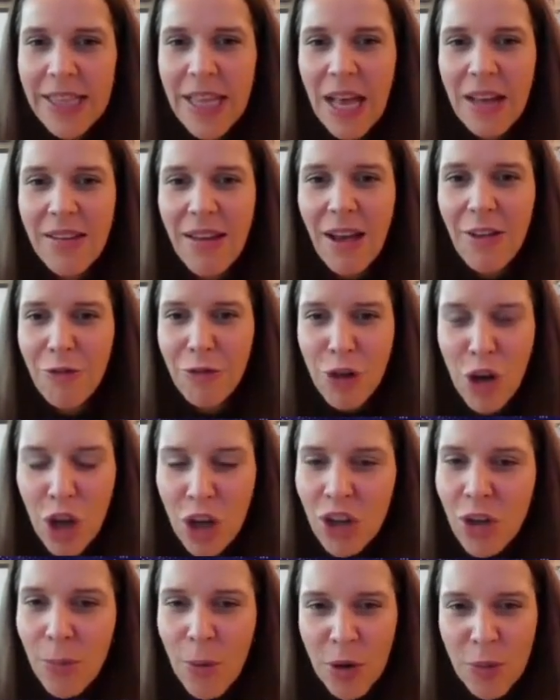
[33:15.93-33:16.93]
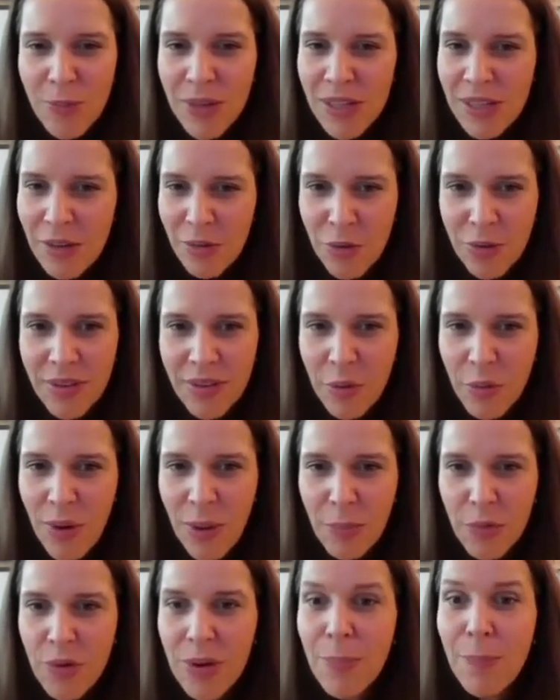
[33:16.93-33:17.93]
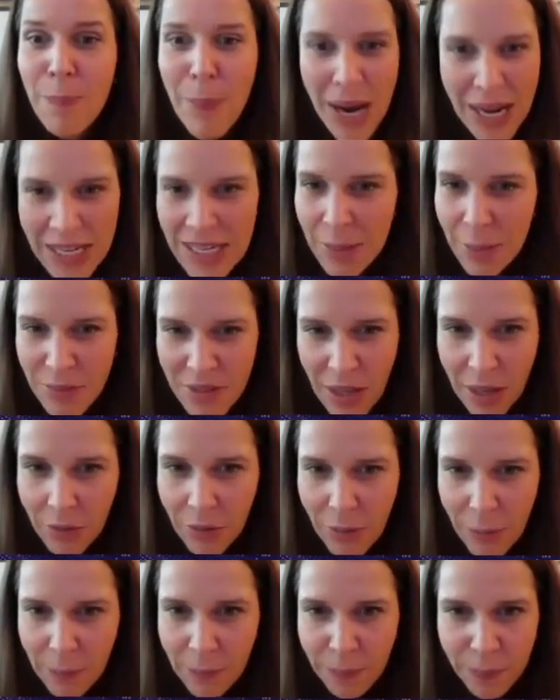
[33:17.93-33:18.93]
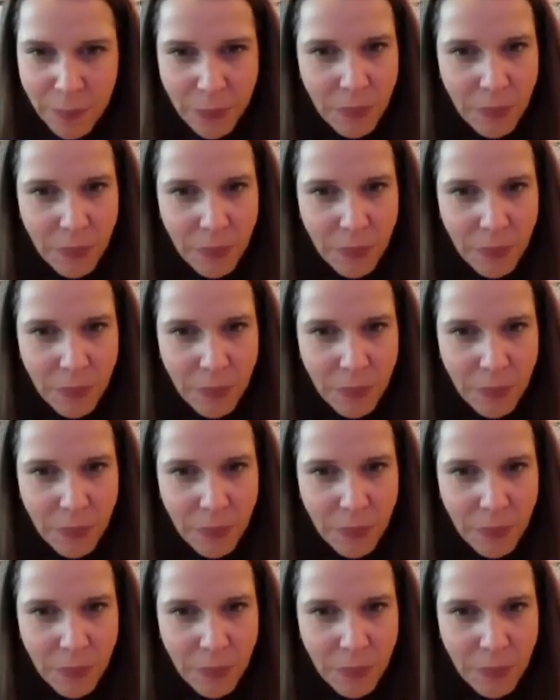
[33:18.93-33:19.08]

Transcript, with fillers: that have learned about Metaverse and Web3 by themselves.